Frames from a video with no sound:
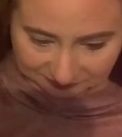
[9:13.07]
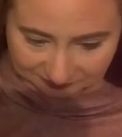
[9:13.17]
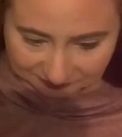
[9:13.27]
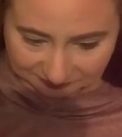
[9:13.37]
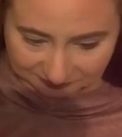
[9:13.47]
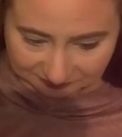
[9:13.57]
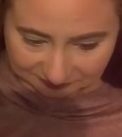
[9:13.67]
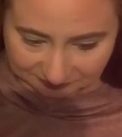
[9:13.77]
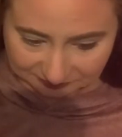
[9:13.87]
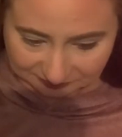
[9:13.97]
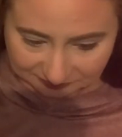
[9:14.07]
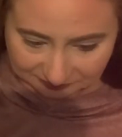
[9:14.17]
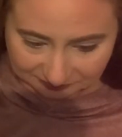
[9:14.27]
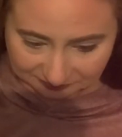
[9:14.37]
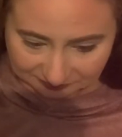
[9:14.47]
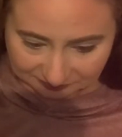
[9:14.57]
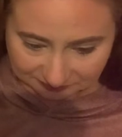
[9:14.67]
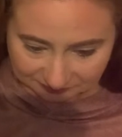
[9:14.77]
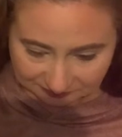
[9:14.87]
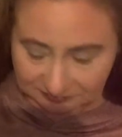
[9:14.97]

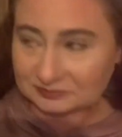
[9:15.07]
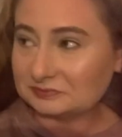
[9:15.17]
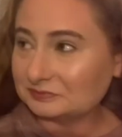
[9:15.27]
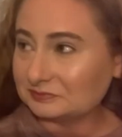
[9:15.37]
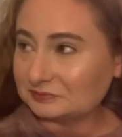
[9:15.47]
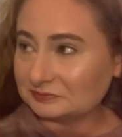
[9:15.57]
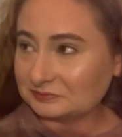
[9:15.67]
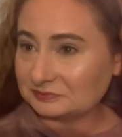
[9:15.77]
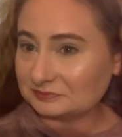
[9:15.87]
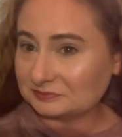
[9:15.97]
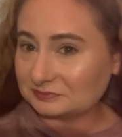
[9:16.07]
[no speech]